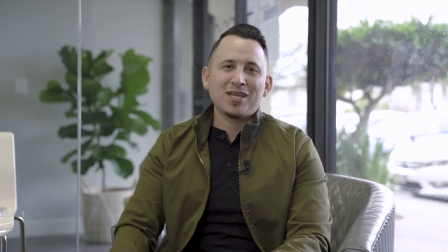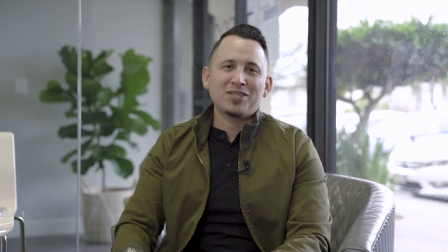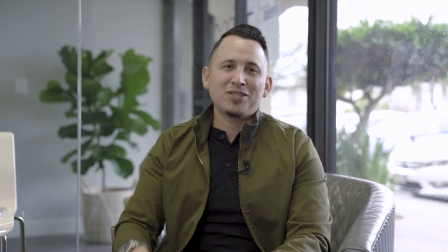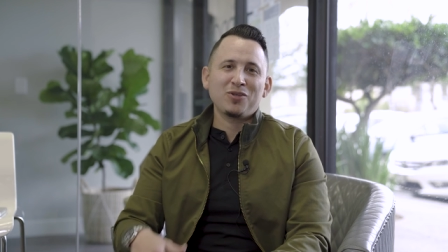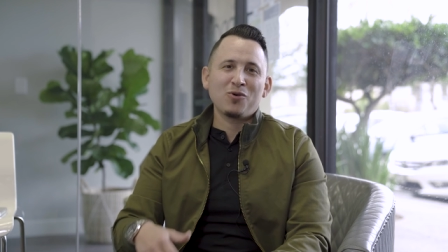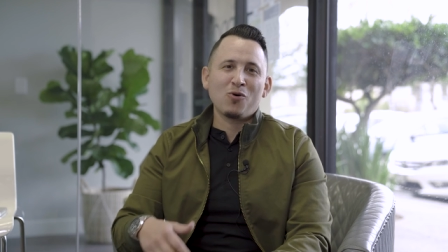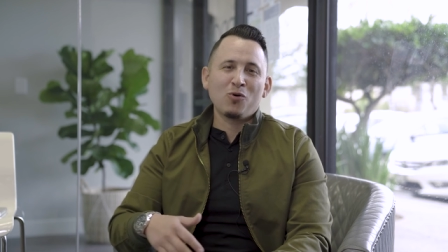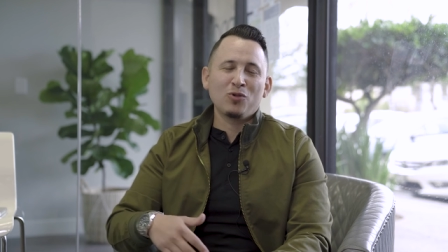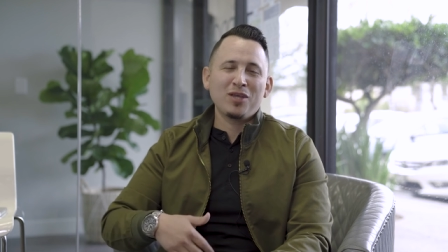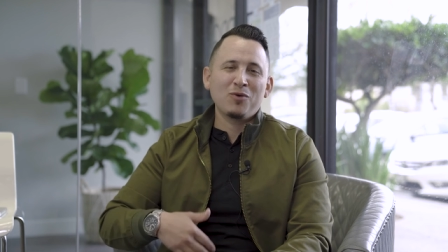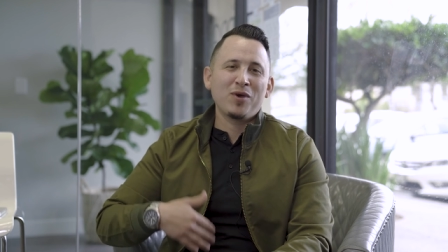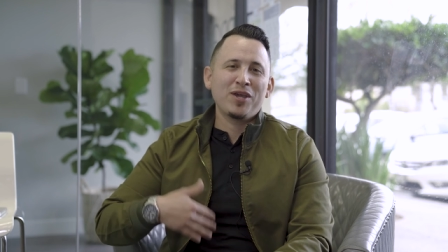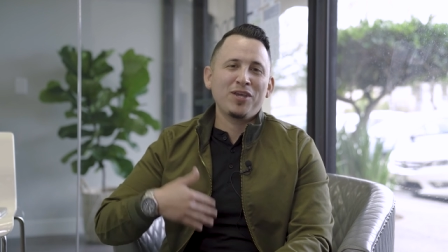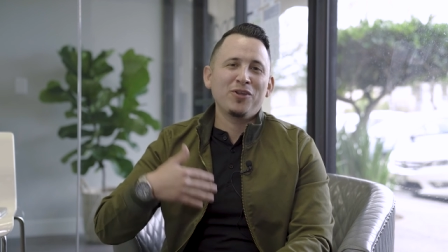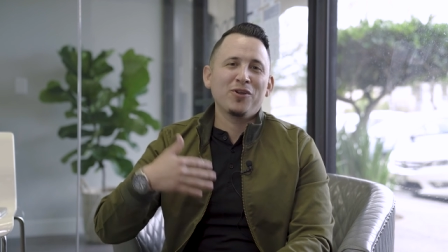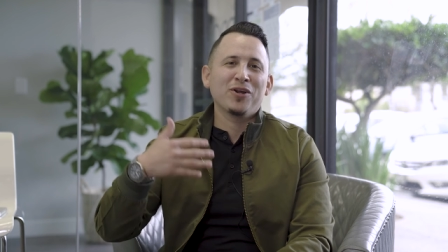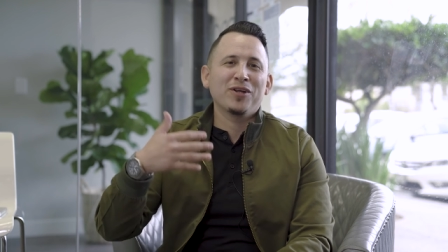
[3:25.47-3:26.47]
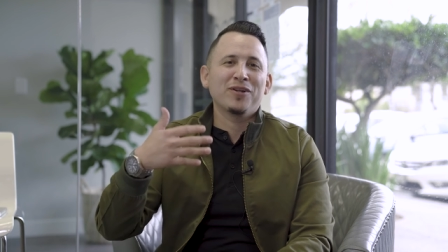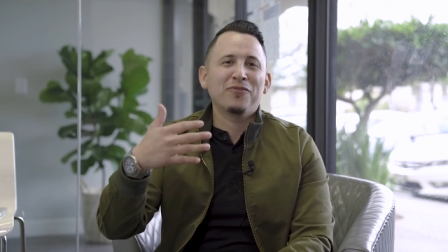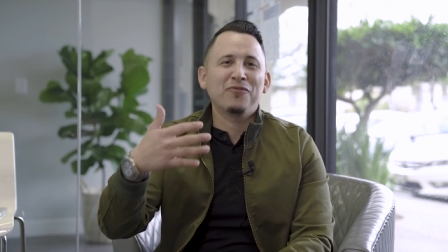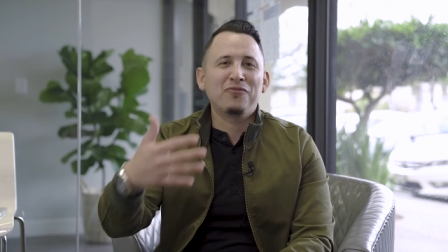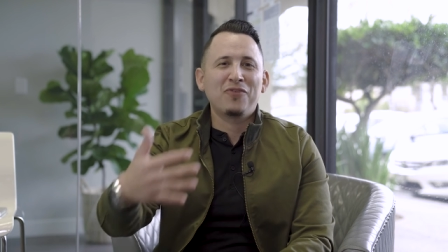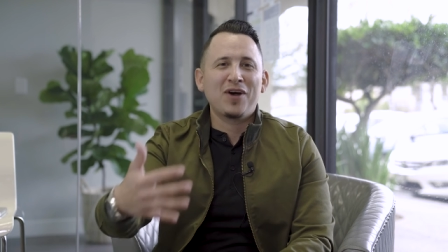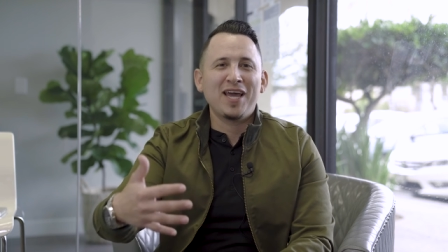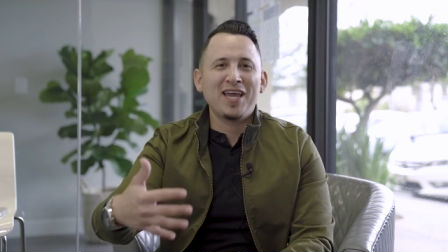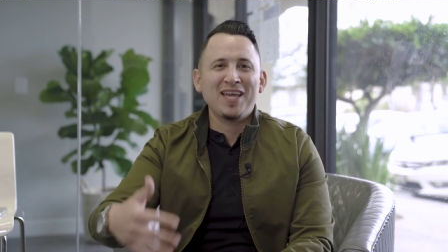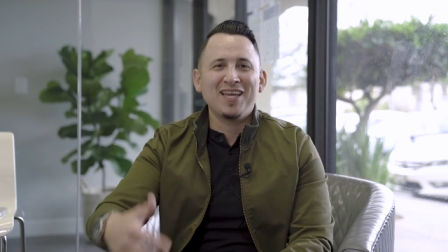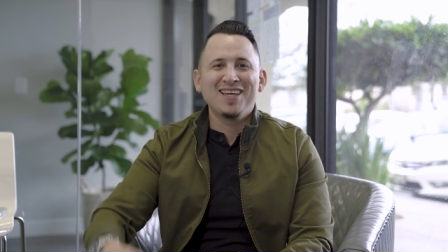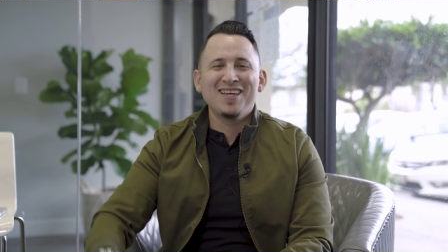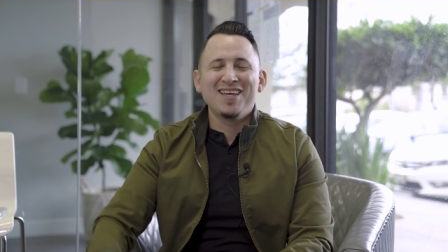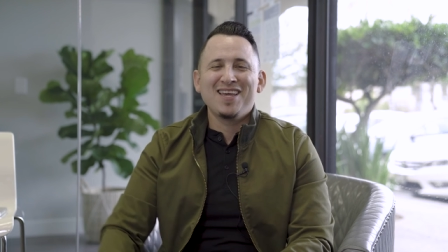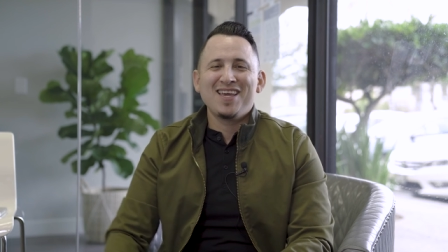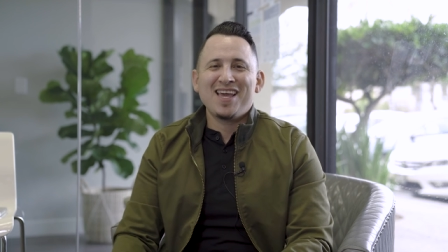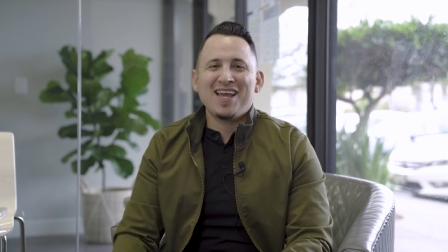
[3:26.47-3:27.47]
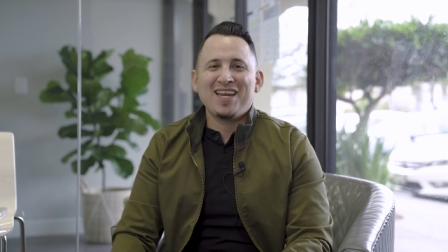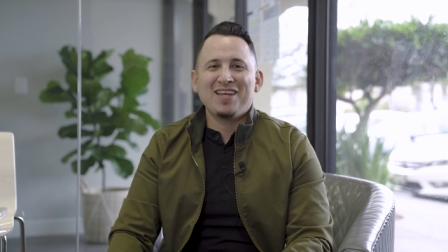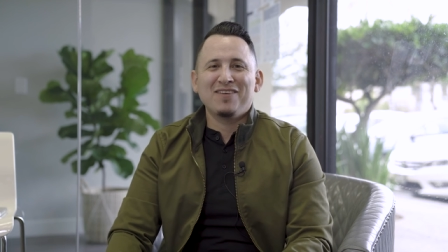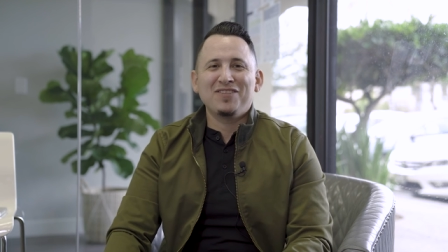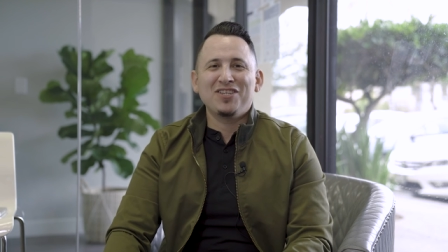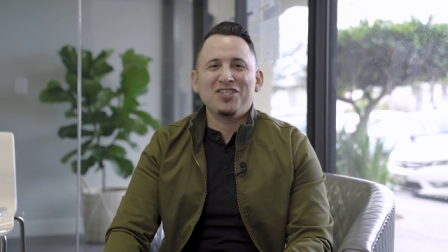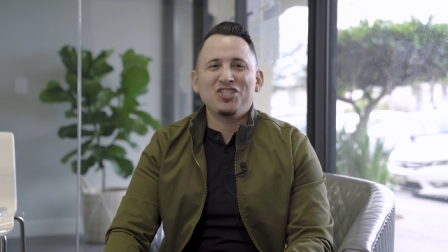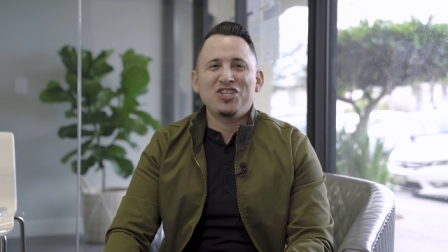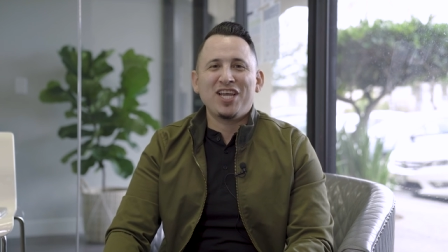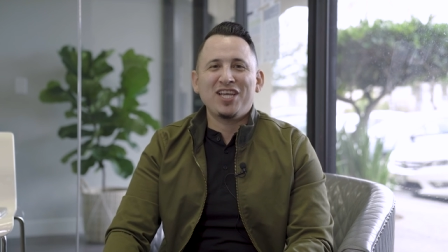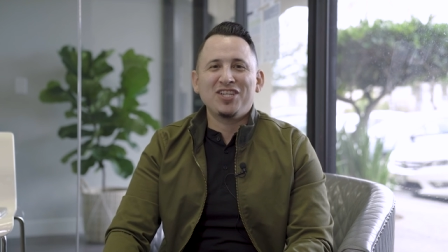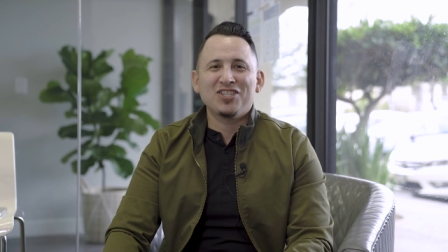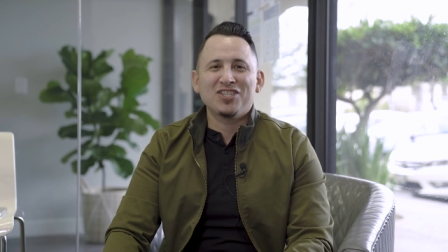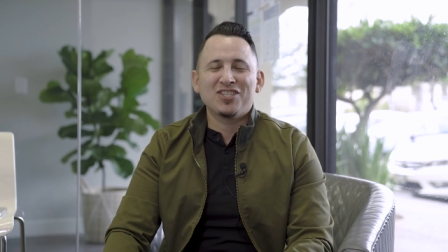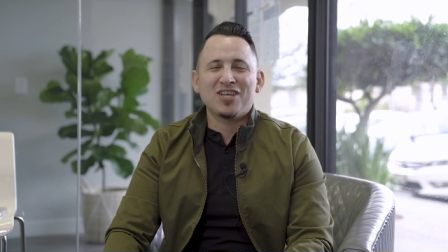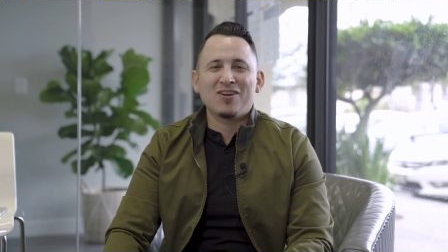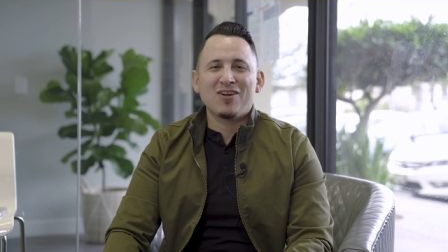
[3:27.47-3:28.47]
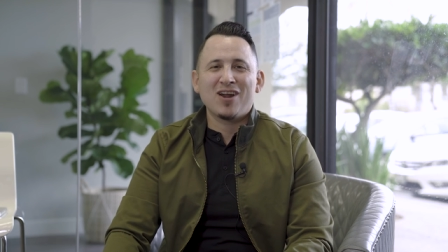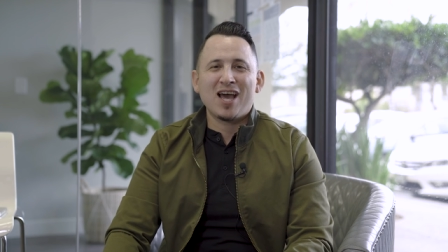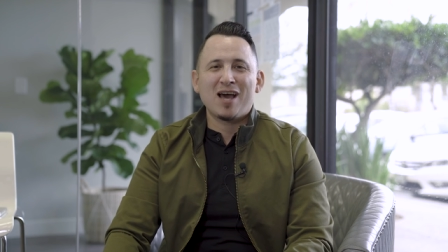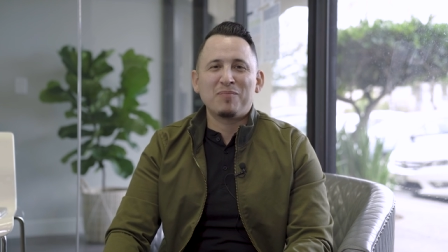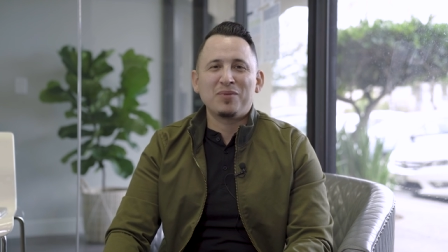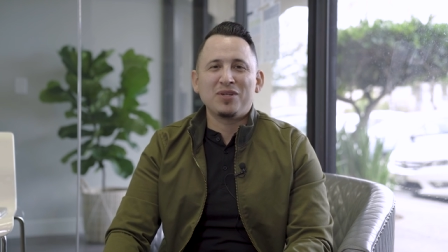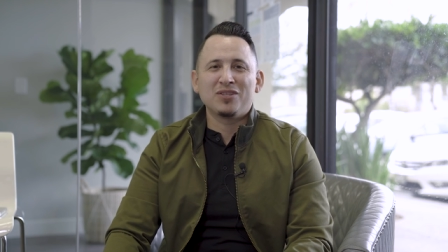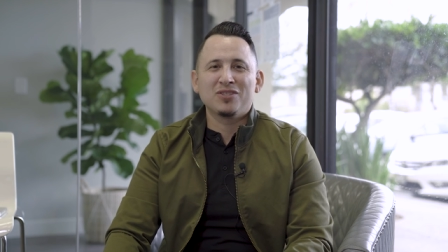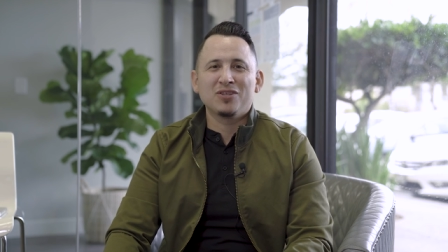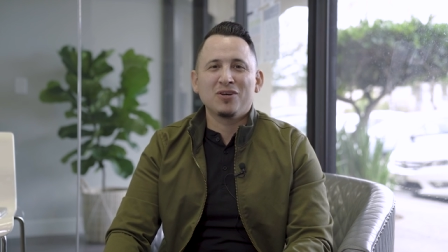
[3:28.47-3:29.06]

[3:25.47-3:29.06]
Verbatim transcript: That's the only way you're going to fight any of these changes that are happening.